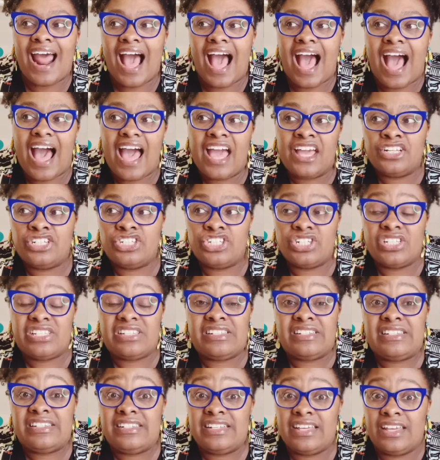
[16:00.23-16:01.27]
I
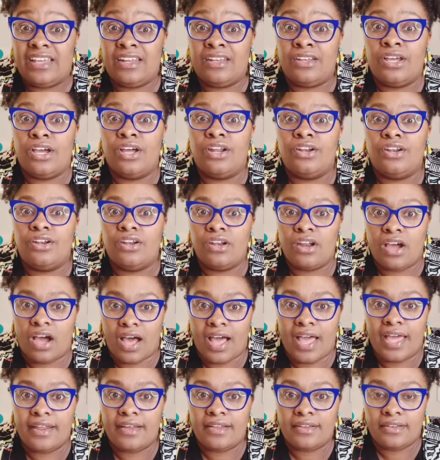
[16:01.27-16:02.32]
just did
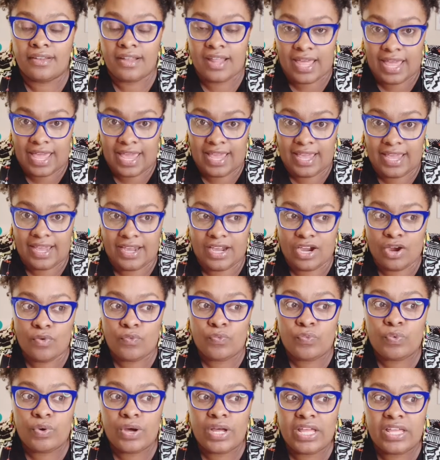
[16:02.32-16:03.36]
not like
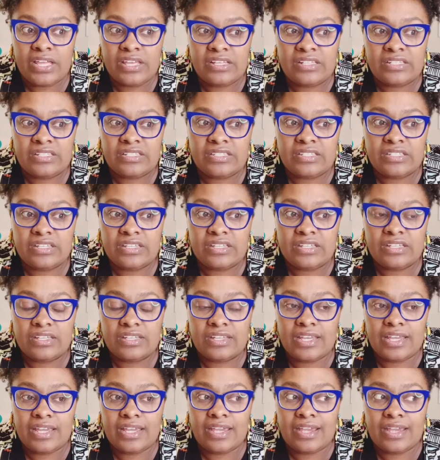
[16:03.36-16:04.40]
was
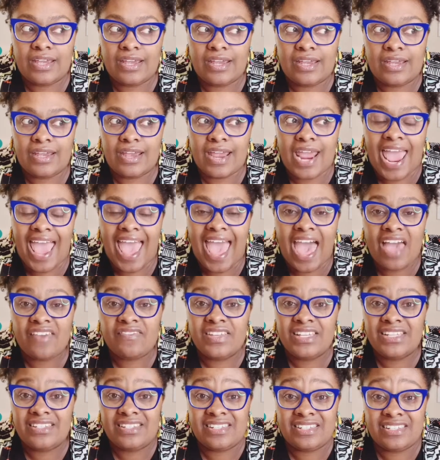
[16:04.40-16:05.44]

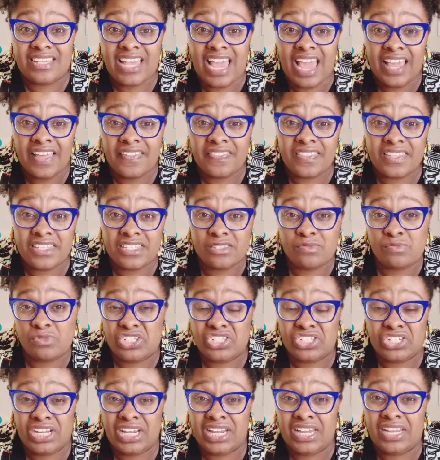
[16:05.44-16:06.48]
having to take this
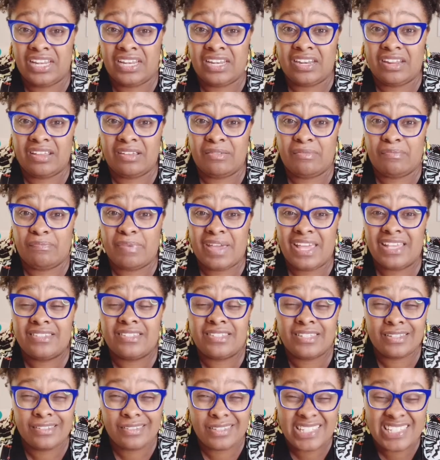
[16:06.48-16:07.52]
machine,
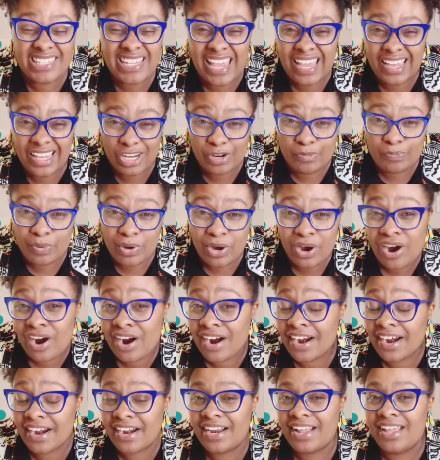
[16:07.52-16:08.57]
basically take it
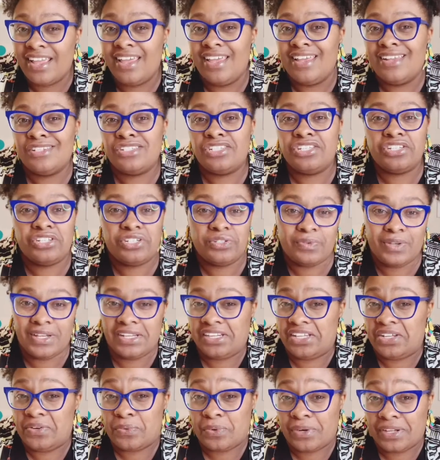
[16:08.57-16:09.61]
apart to do
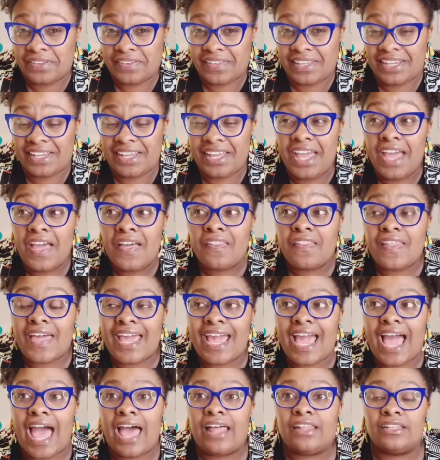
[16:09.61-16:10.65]
any oiling. Like
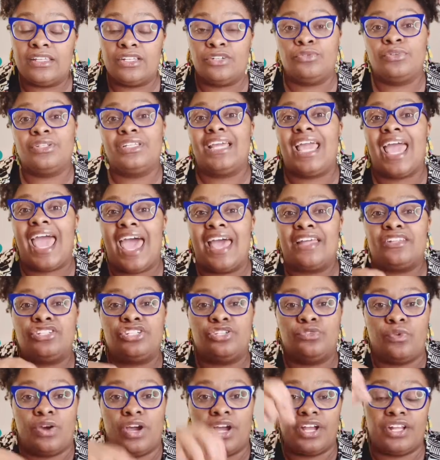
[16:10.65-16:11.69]
I literally had
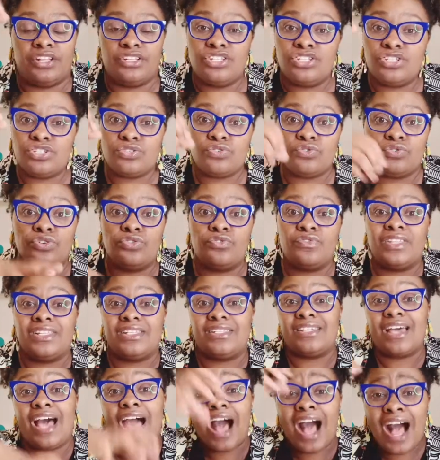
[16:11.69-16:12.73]
to unscrew the
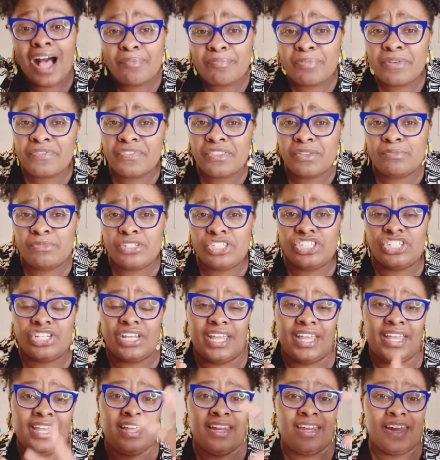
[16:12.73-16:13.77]
top of the
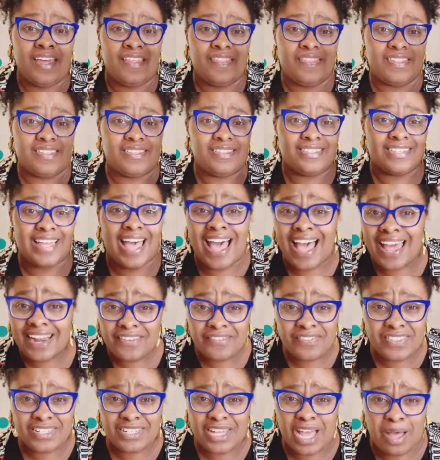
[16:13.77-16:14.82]
machine, the side
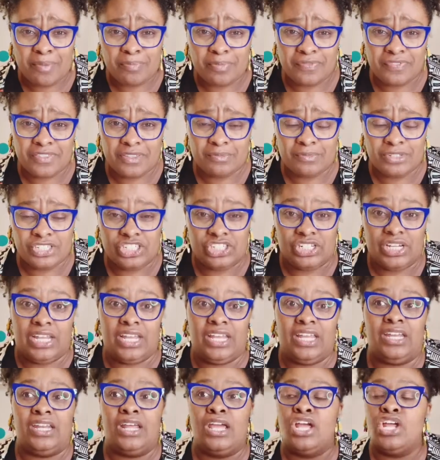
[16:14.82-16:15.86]
of the top of the
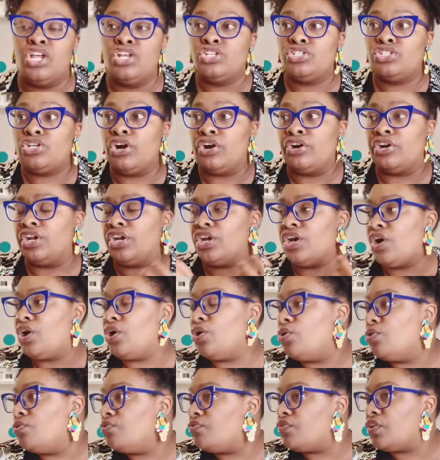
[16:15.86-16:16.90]
machine, turn it
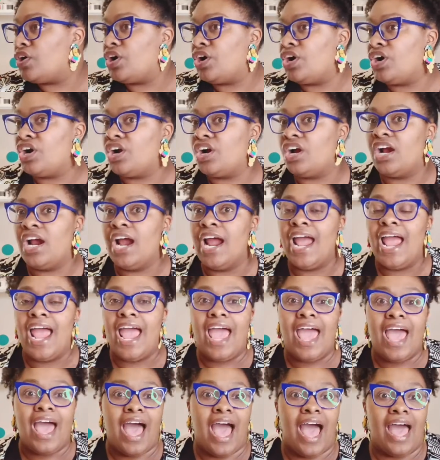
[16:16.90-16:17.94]
over.
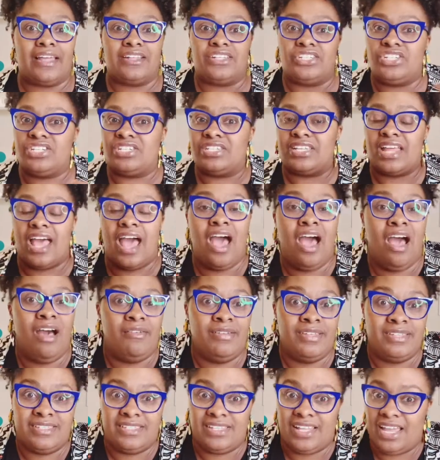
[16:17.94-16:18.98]
I
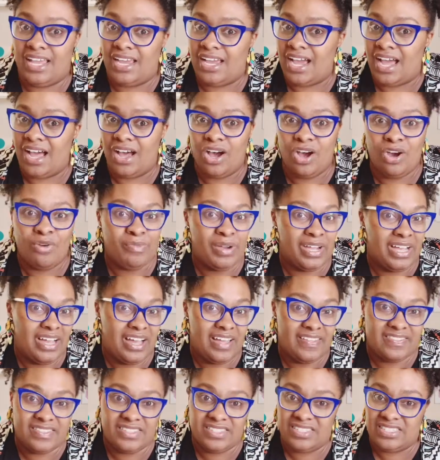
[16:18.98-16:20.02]
was like, oh my
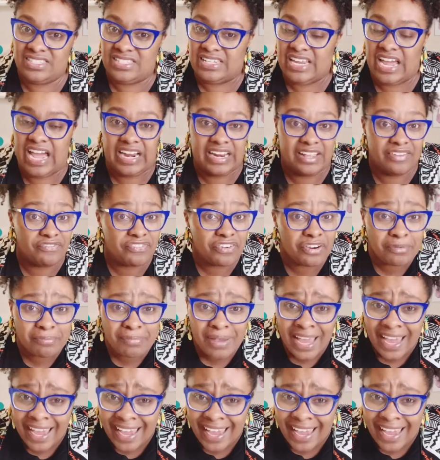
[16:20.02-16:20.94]
God, this is not it for me.